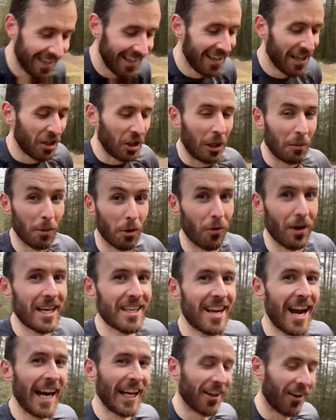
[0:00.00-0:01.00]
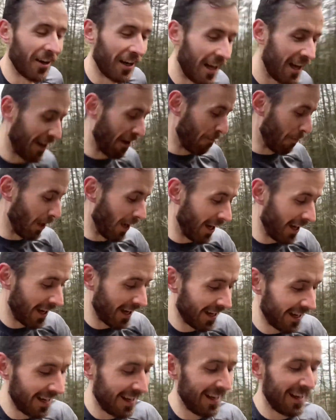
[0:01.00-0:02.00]
don't have the race head on, but
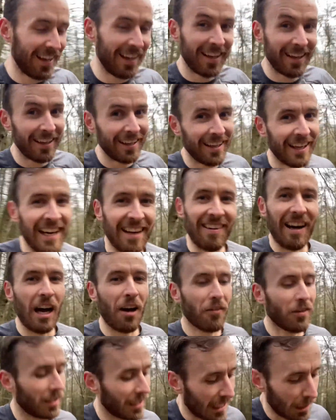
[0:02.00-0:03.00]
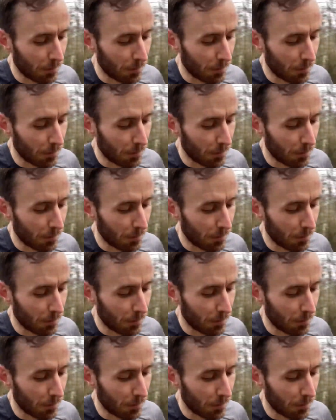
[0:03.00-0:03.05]
how to keep